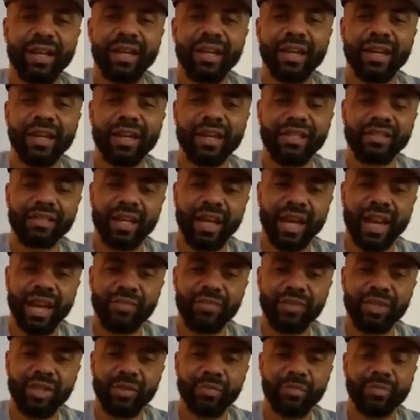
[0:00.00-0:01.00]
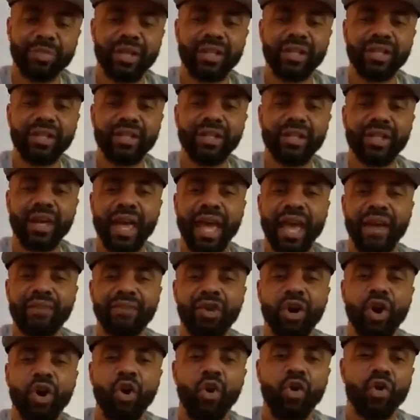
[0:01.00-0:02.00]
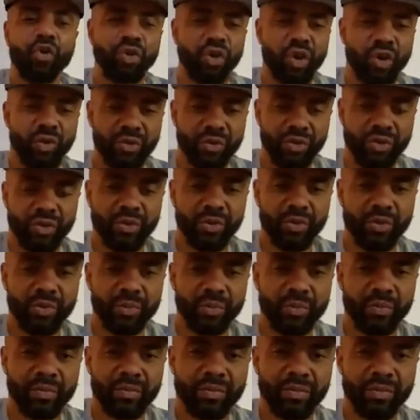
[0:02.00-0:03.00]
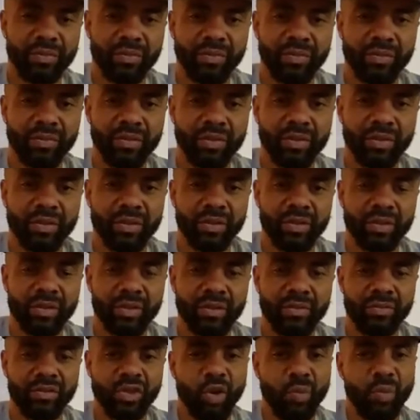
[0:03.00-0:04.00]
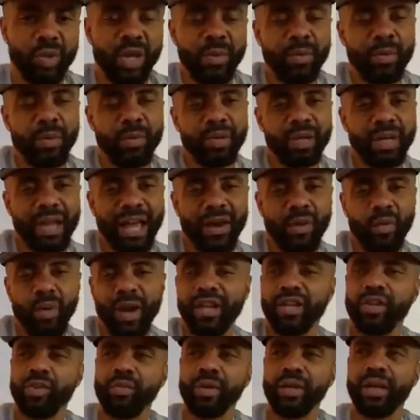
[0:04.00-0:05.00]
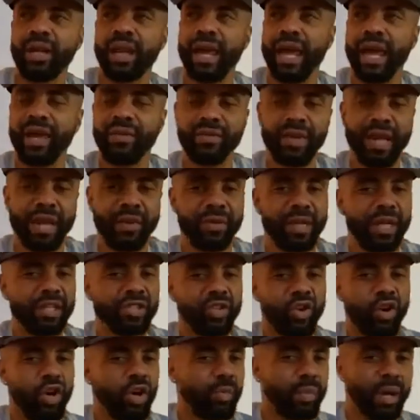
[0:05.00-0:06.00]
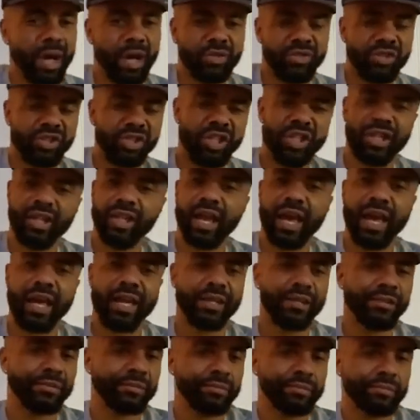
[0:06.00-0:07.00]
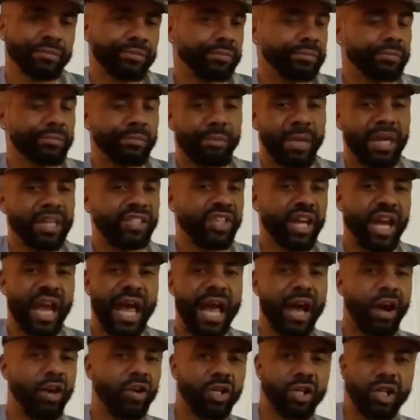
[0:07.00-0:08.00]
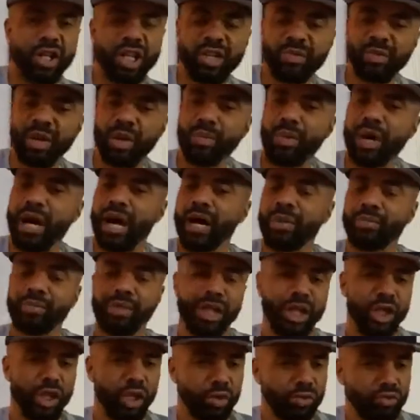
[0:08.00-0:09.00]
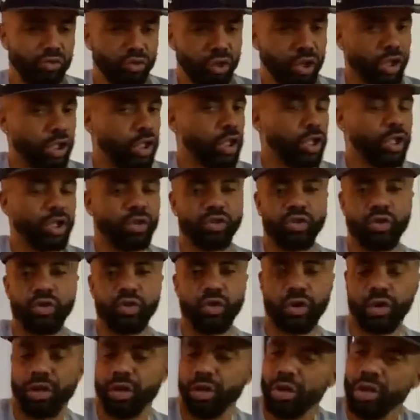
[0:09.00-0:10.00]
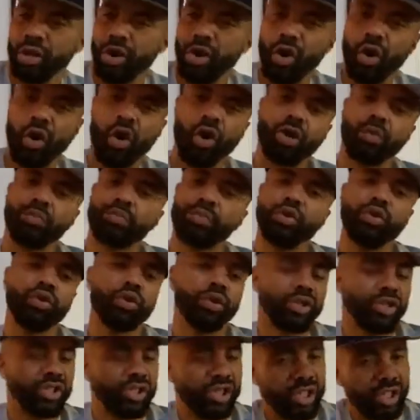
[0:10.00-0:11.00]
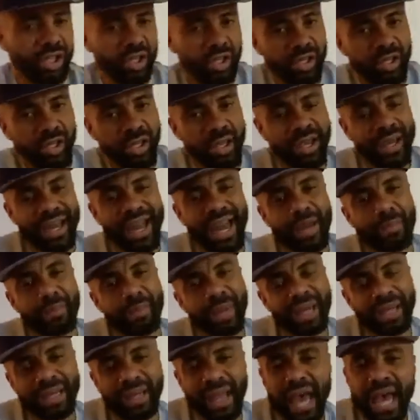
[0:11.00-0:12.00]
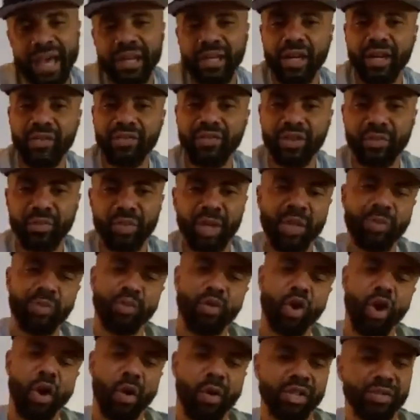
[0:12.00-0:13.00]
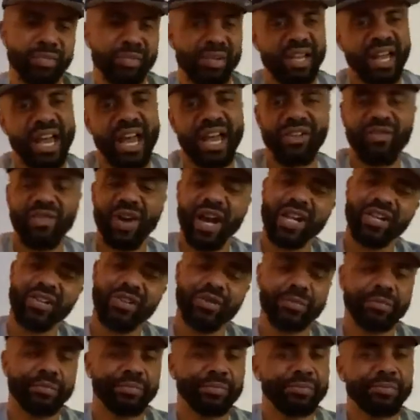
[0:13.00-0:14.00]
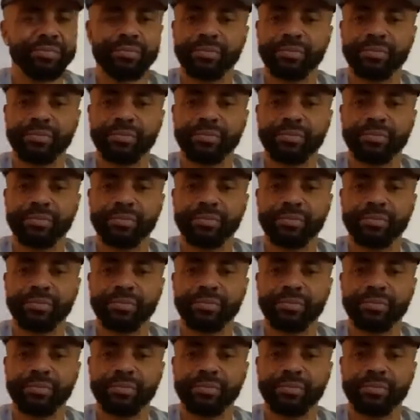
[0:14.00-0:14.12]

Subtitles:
it doesn't have the ability to have a hold over you. So people be like, why you be laughing? Like when I talk about shit like my childhood or my mom being on drugs or all the bullshit, and I make light of it, people always be like, why you?